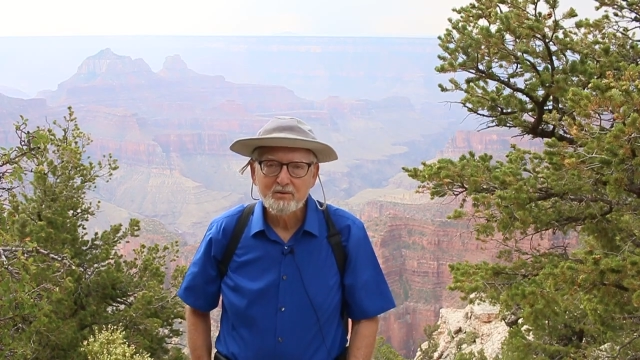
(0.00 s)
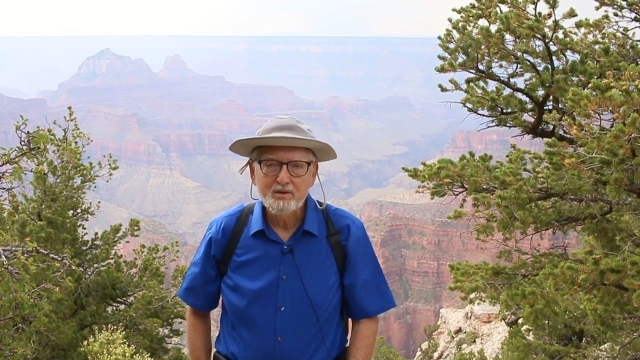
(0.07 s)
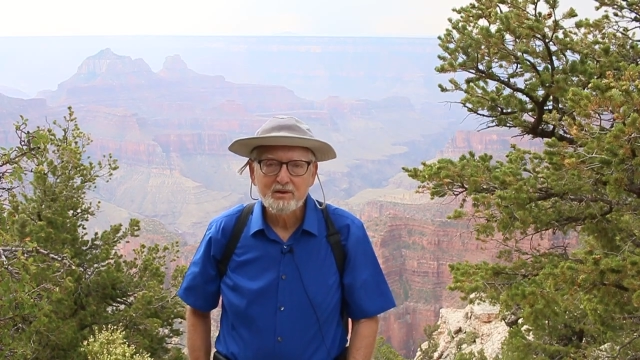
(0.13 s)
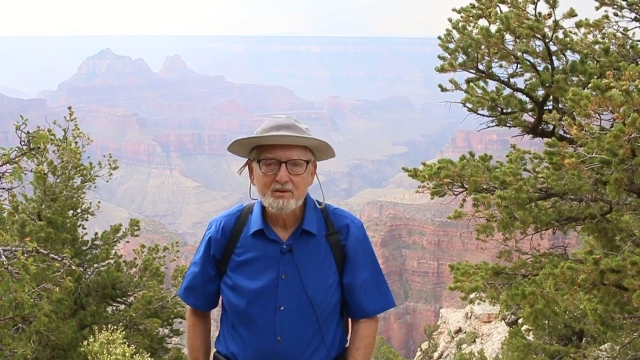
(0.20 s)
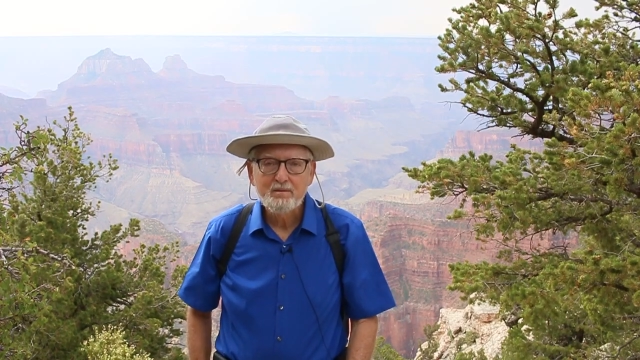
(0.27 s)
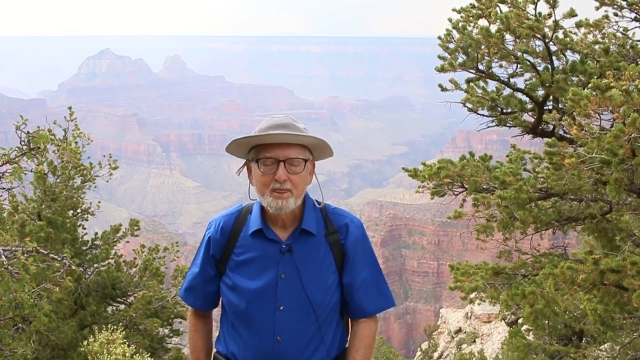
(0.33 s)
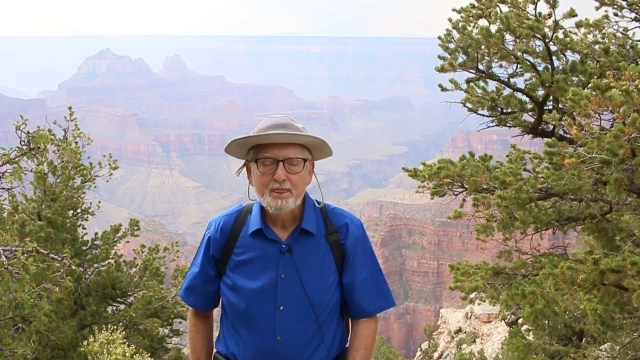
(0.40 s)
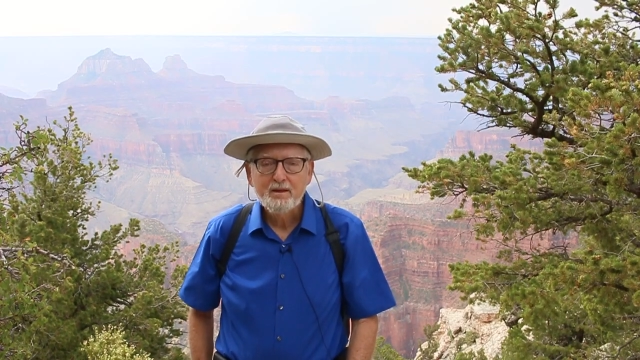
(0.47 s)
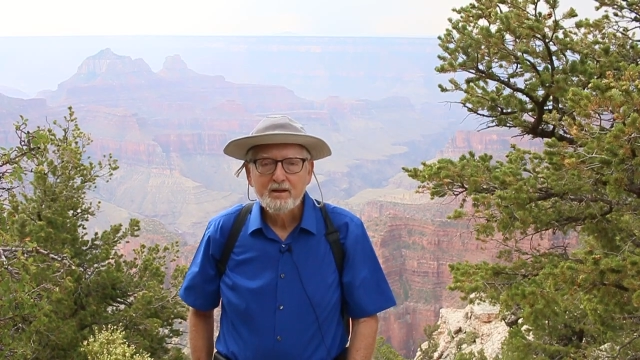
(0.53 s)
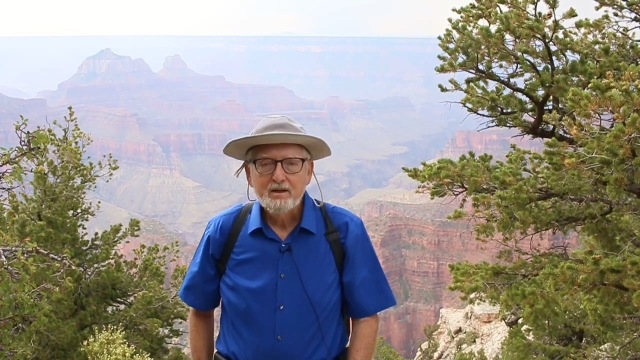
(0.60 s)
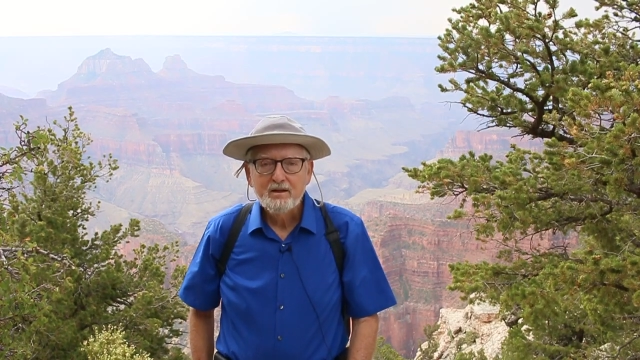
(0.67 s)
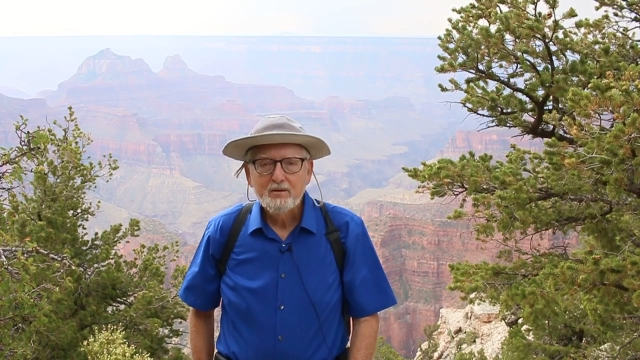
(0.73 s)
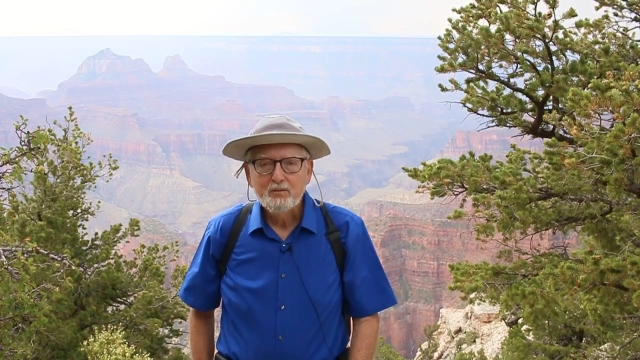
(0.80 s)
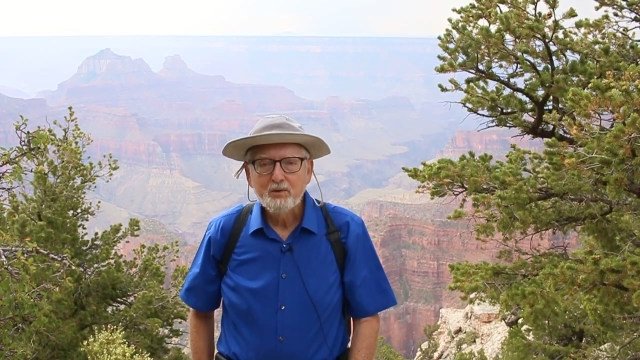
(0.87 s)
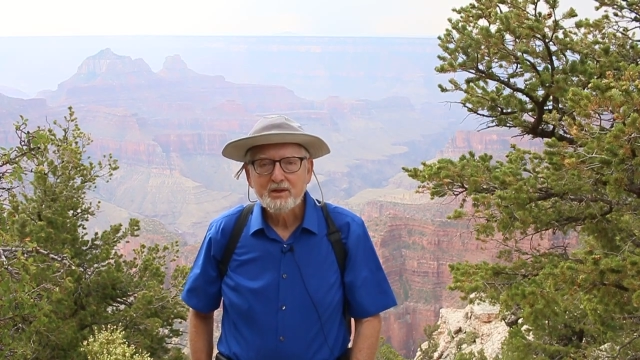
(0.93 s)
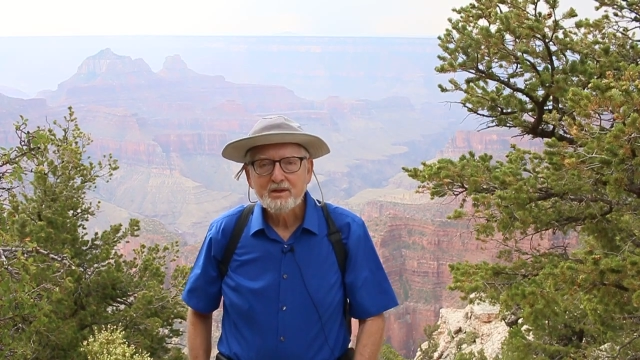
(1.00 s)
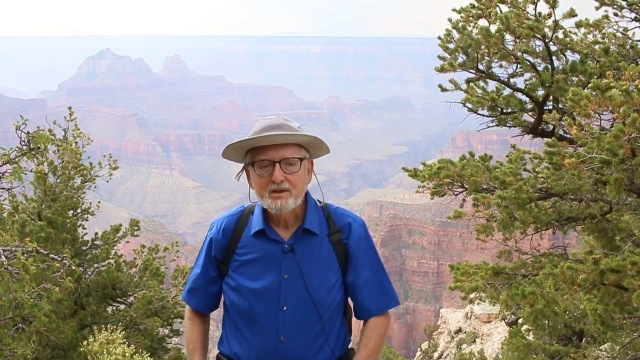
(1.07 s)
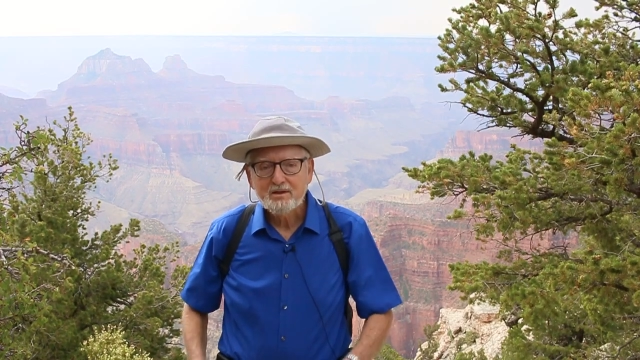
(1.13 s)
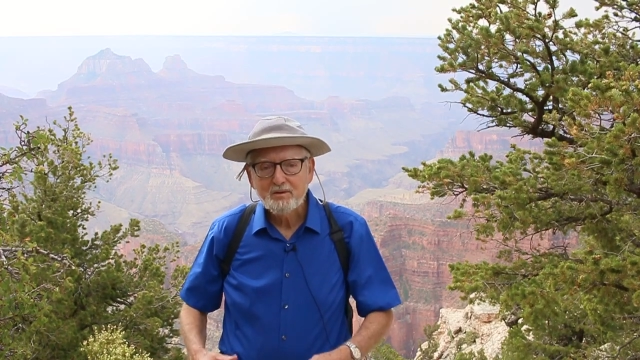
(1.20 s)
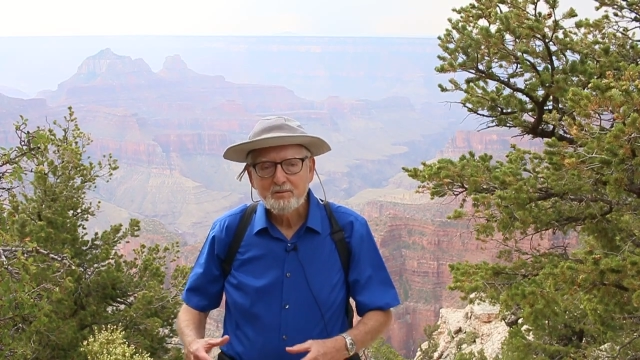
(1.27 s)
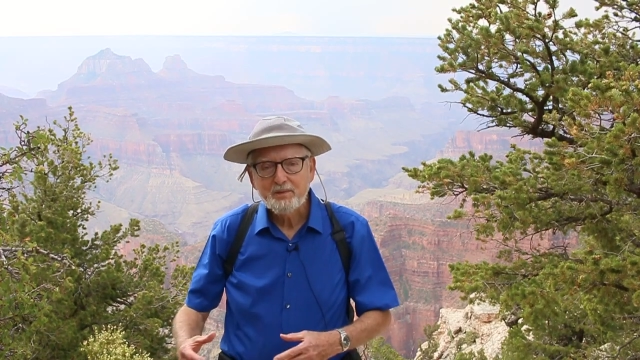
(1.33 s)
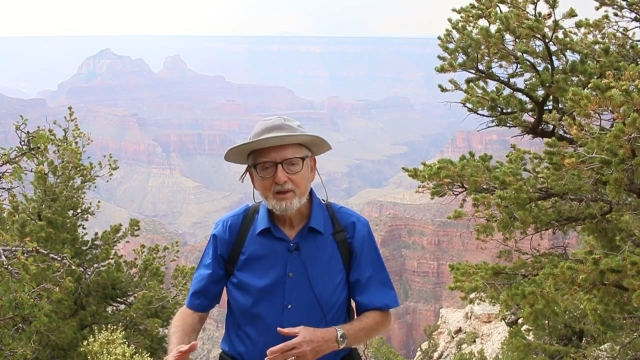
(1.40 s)
When we can
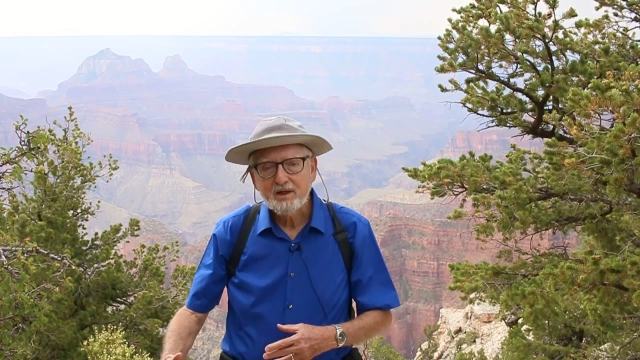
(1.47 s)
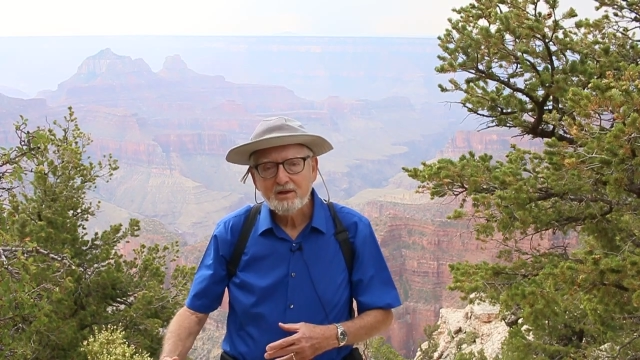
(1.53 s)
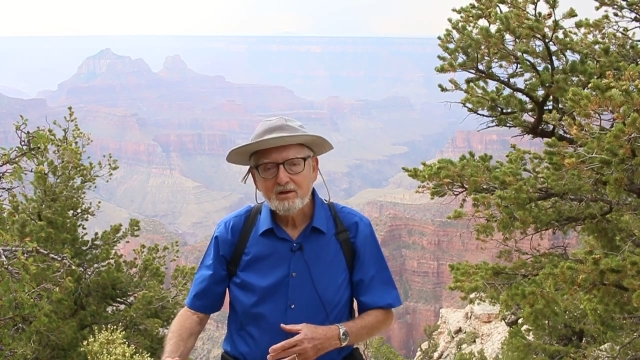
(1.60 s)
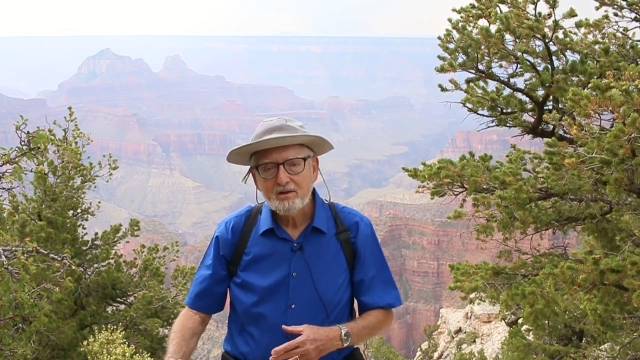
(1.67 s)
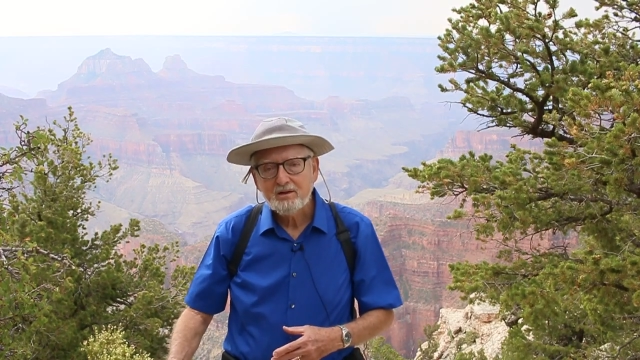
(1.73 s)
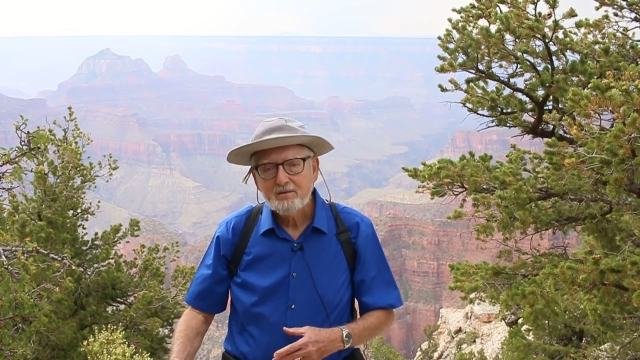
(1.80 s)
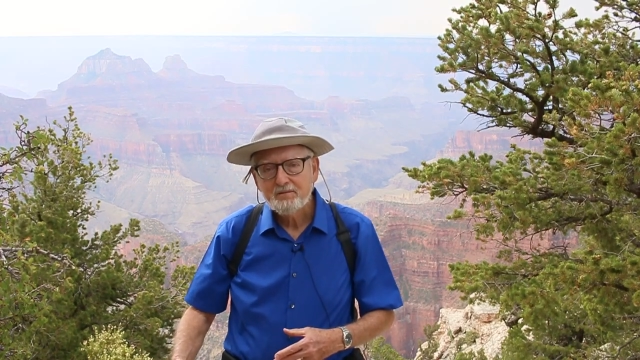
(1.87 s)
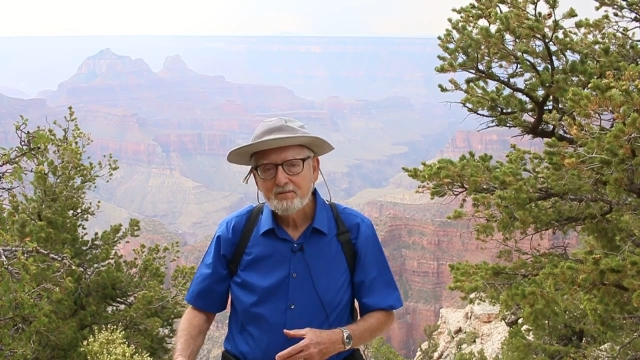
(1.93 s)
compare